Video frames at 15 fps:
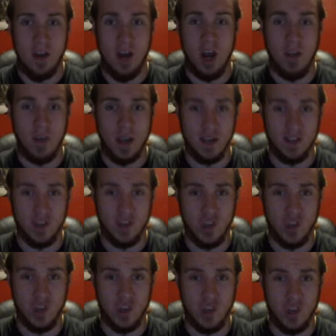I hope you guys
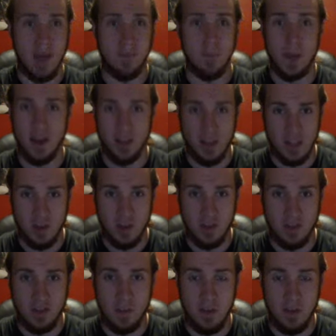enjoy this. I'm mainly doing
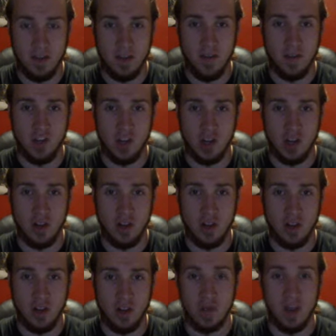this to piss off the Juggalos to
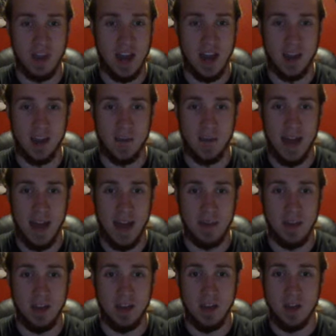see what they got coming at
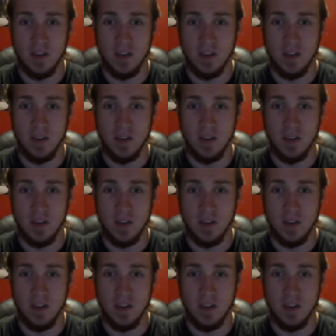me.